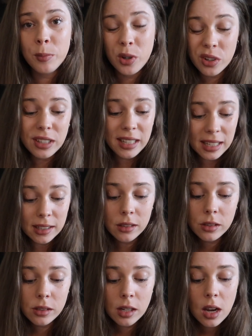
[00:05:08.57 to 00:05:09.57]
good
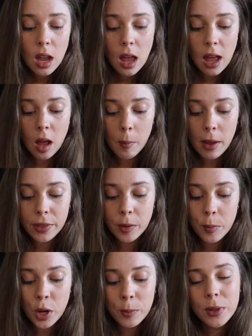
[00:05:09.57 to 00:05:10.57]
yield at
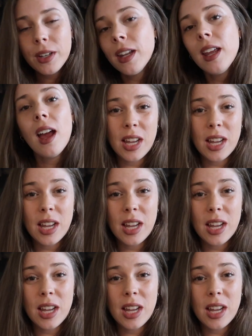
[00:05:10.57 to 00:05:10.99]
the moment.